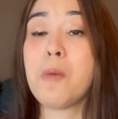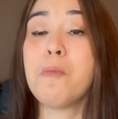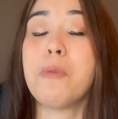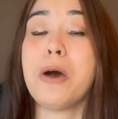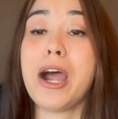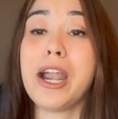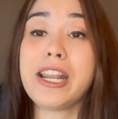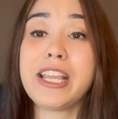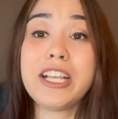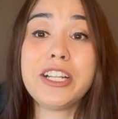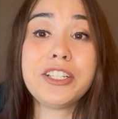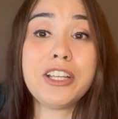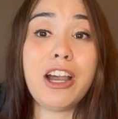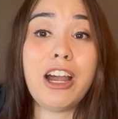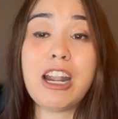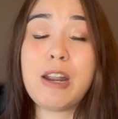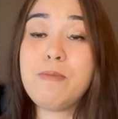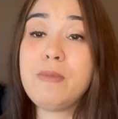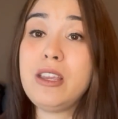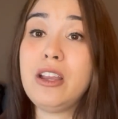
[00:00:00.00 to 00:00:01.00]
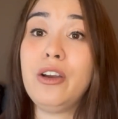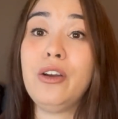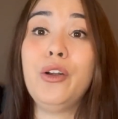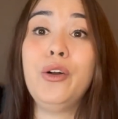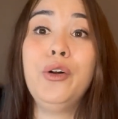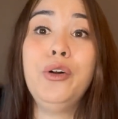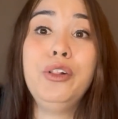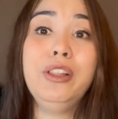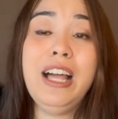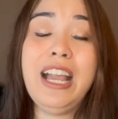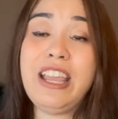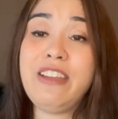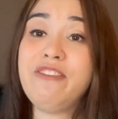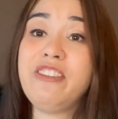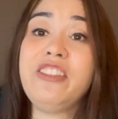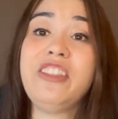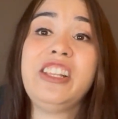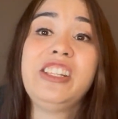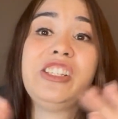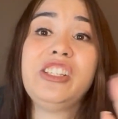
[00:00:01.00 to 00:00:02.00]
body autonomy our whole life,
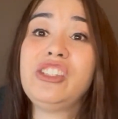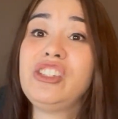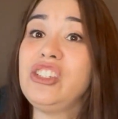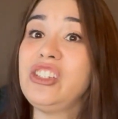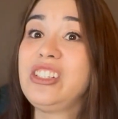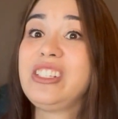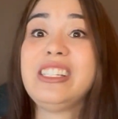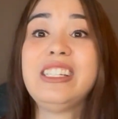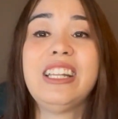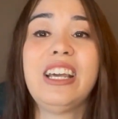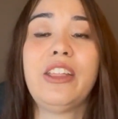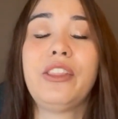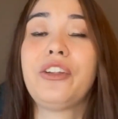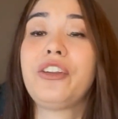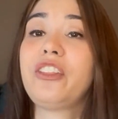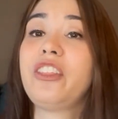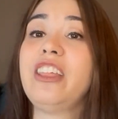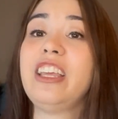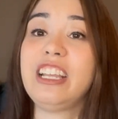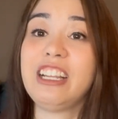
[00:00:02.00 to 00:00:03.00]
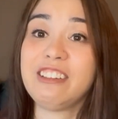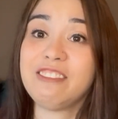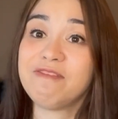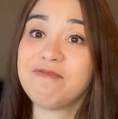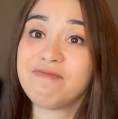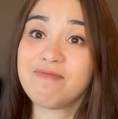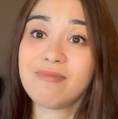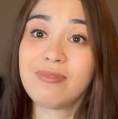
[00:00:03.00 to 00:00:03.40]
and this is just another thing.